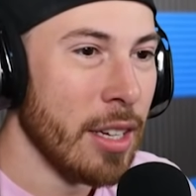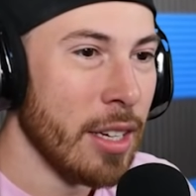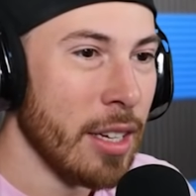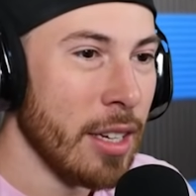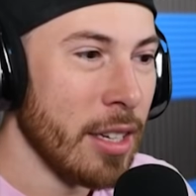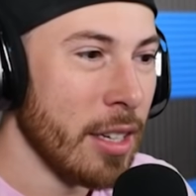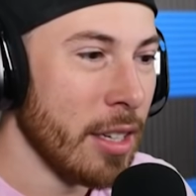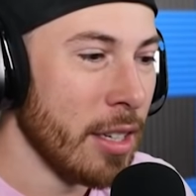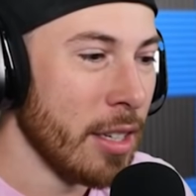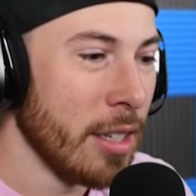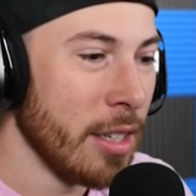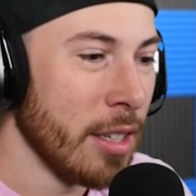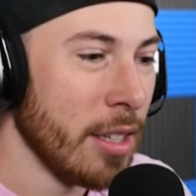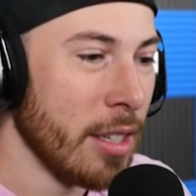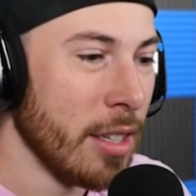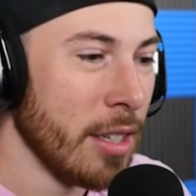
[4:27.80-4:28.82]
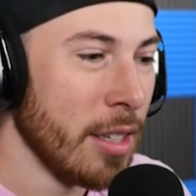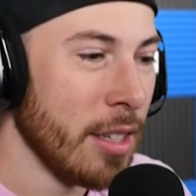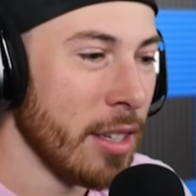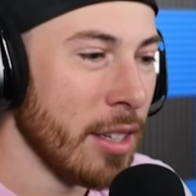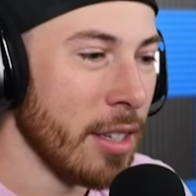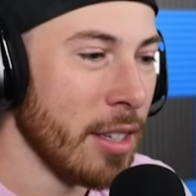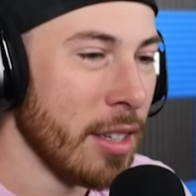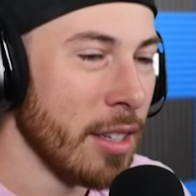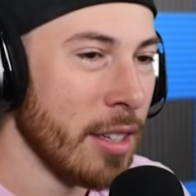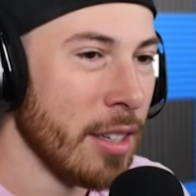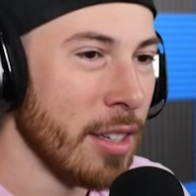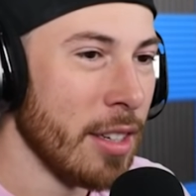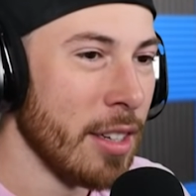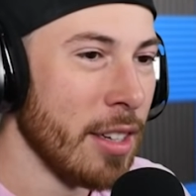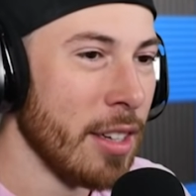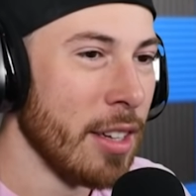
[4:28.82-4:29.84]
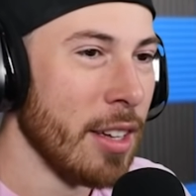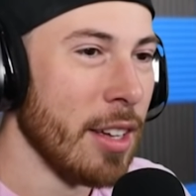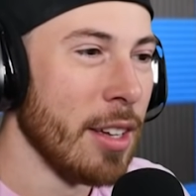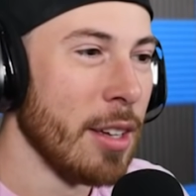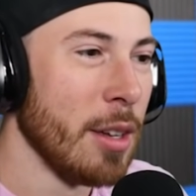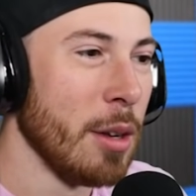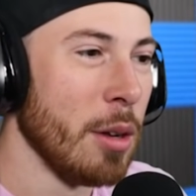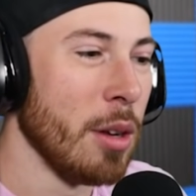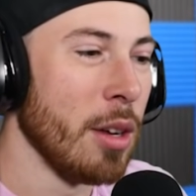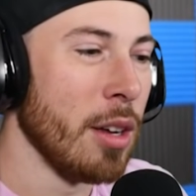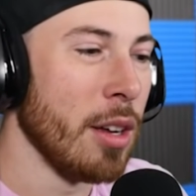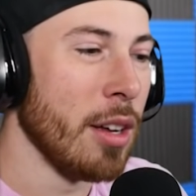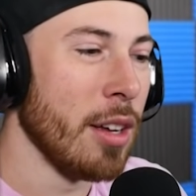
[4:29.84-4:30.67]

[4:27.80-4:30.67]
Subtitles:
[no speech]